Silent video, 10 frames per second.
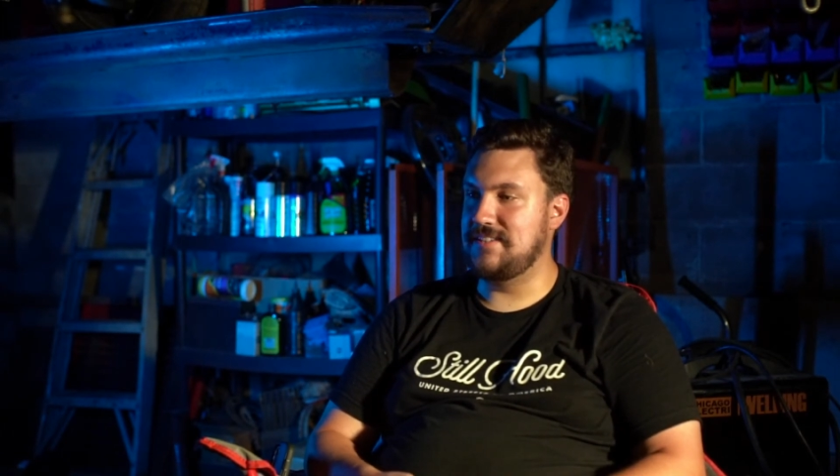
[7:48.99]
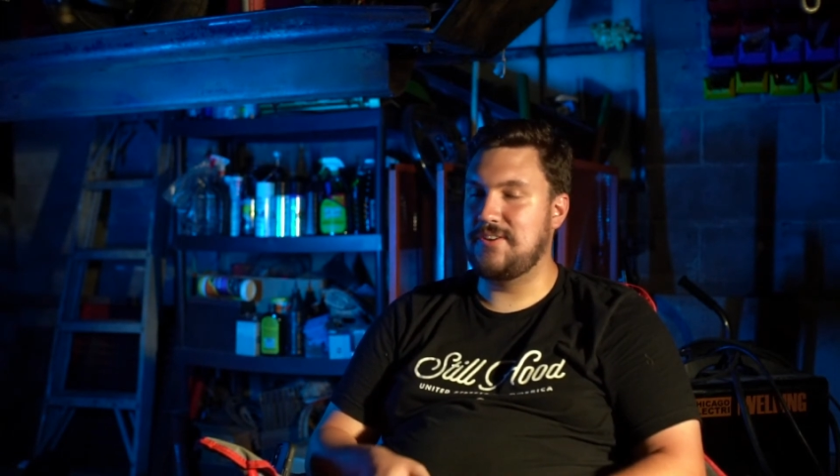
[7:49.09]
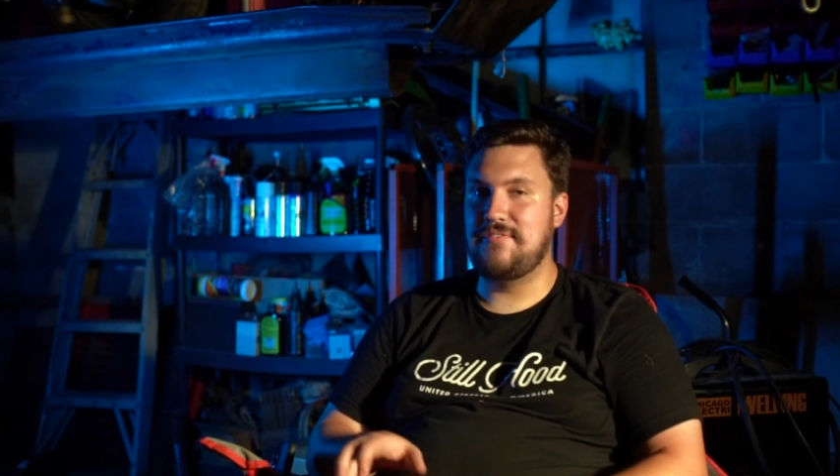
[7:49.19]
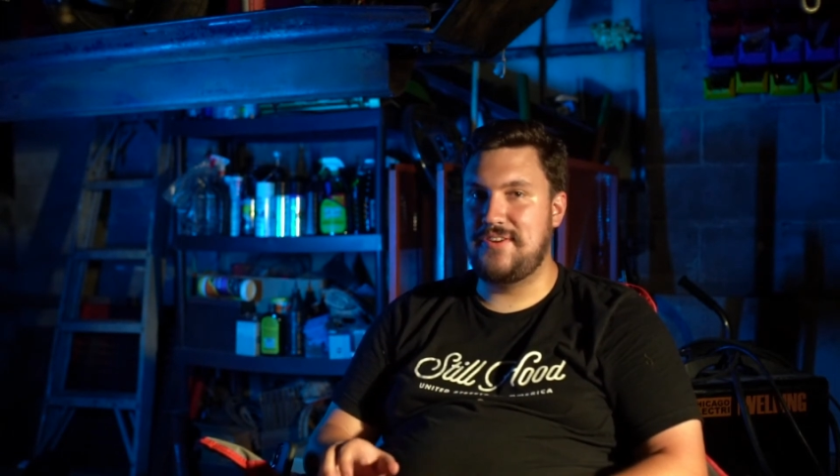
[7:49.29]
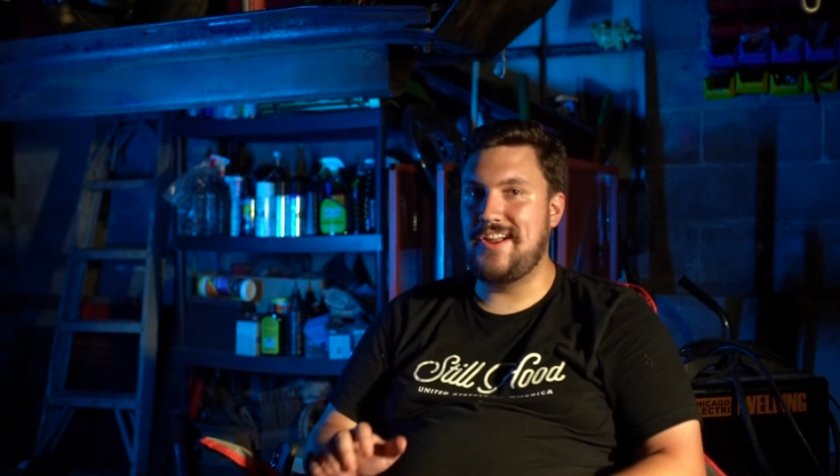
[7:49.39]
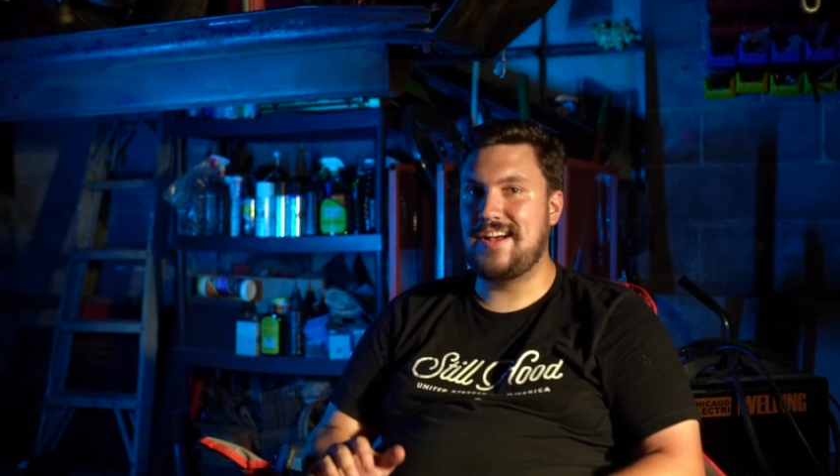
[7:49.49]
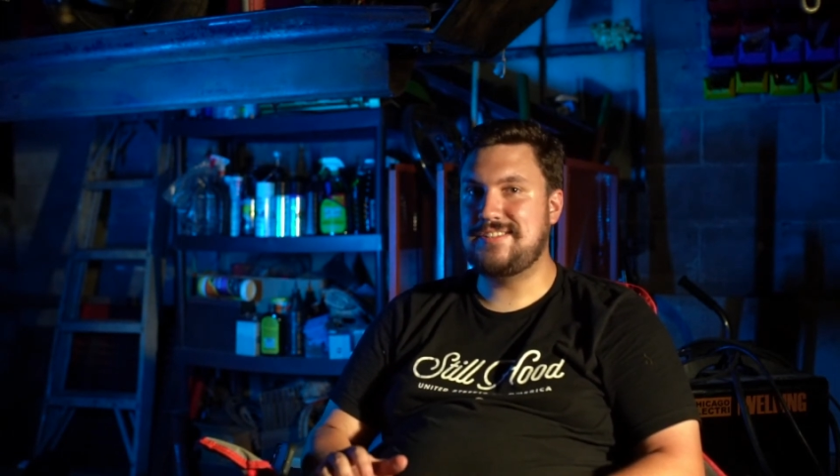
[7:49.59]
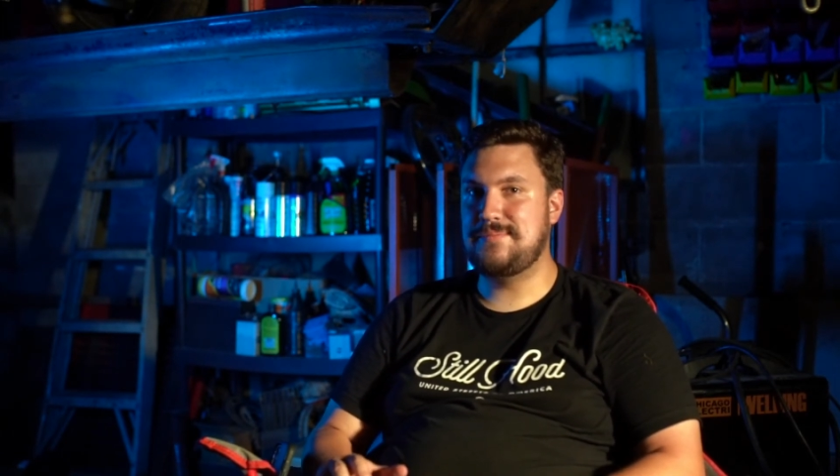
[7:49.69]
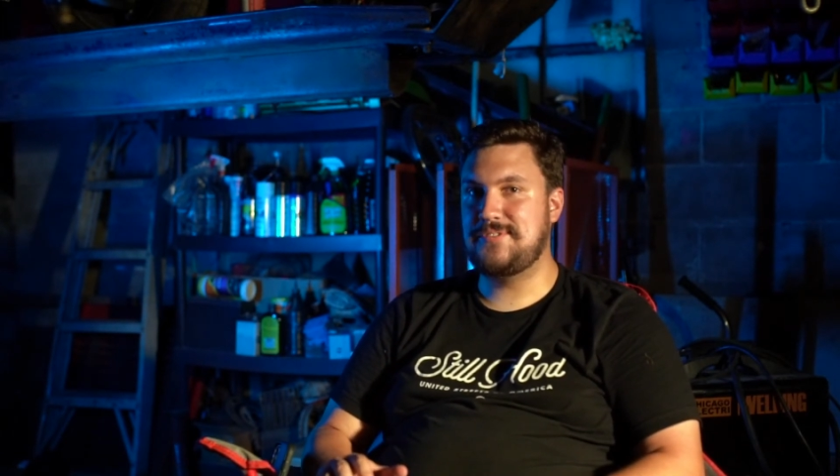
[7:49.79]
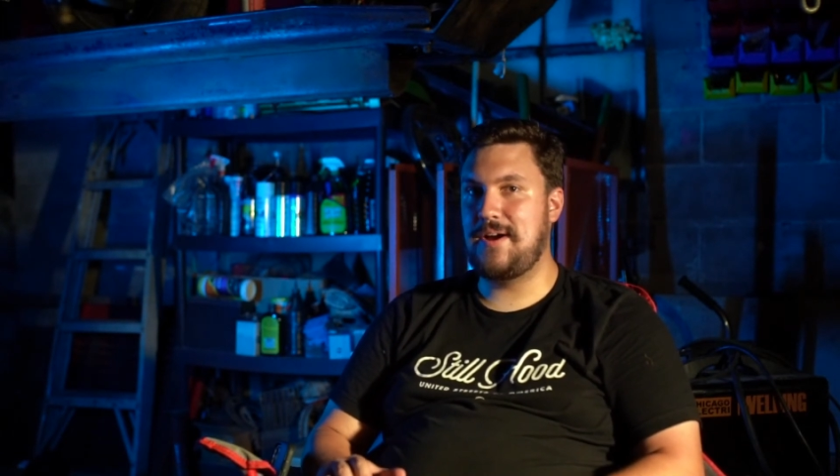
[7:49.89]
So if you're not
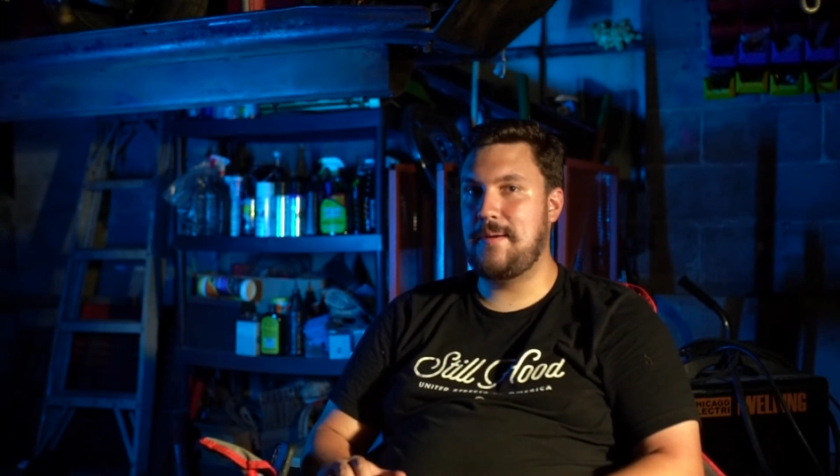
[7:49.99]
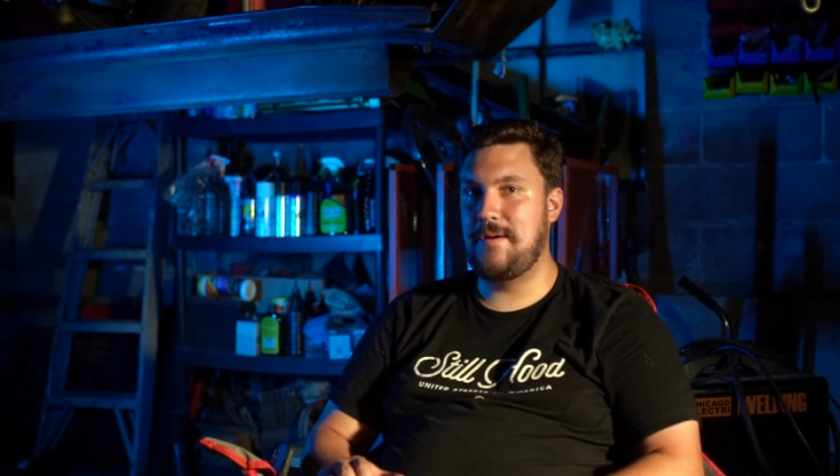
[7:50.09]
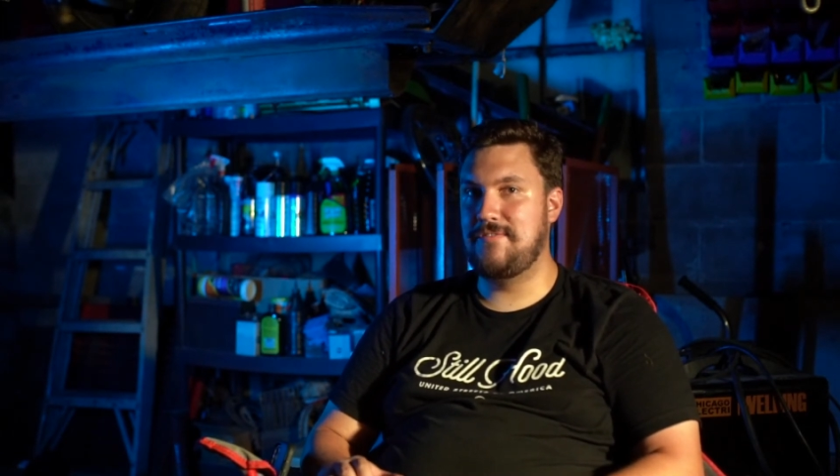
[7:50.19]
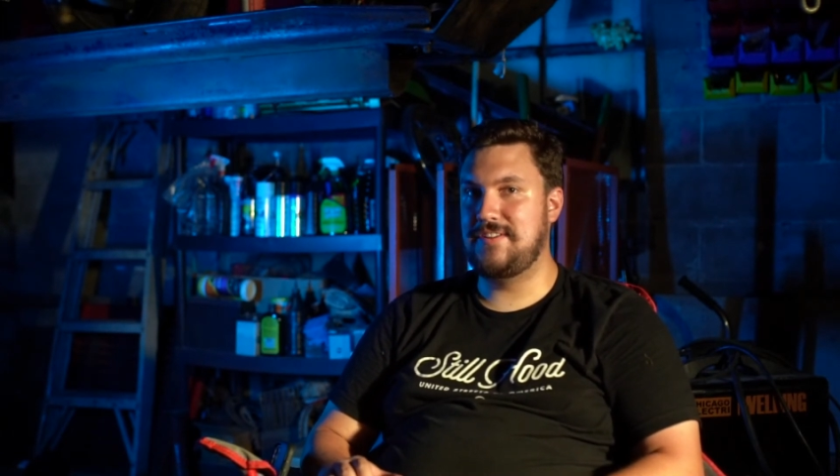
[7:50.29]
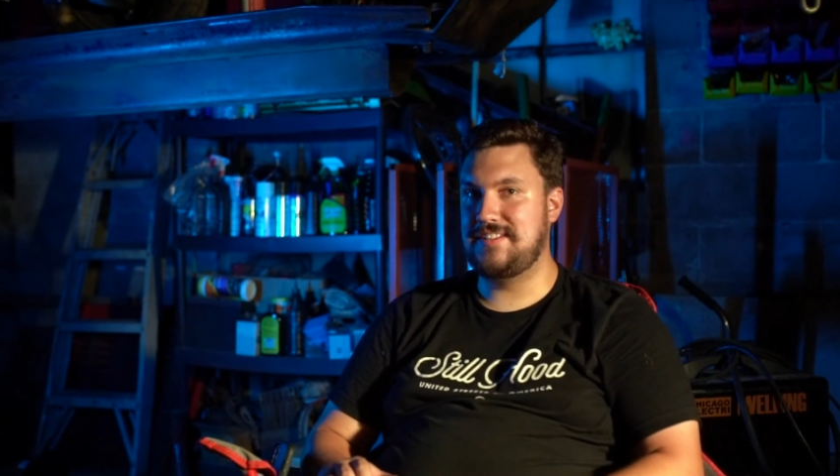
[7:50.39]
subscribed over at the